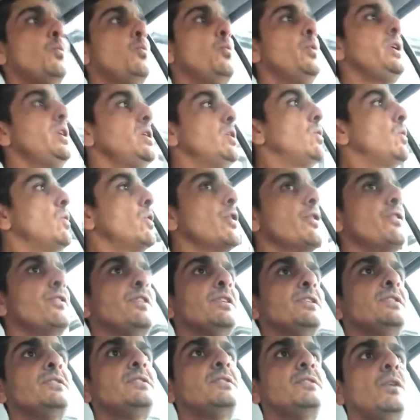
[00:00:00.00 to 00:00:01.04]
We are
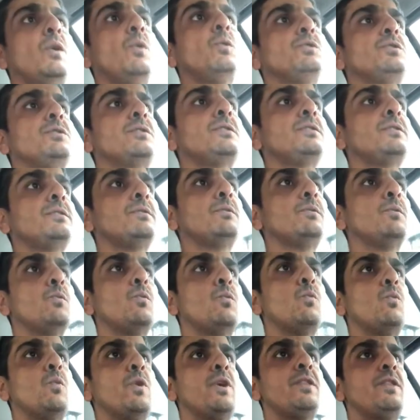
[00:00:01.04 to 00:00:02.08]
the Zost
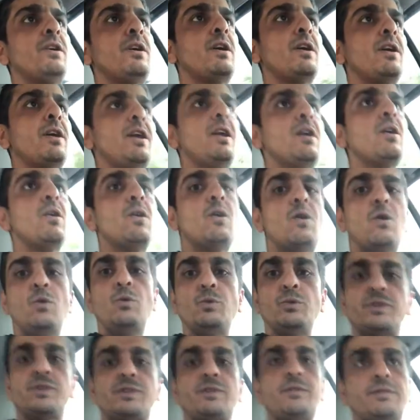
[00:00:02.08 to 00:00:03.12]
with a
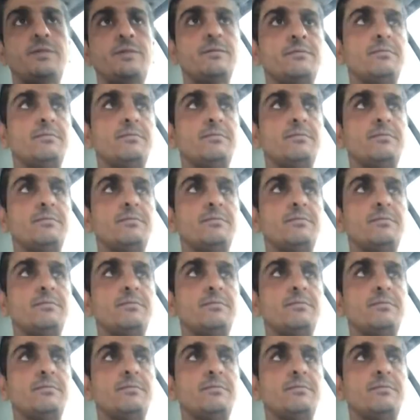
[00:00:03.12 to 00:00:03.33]
host.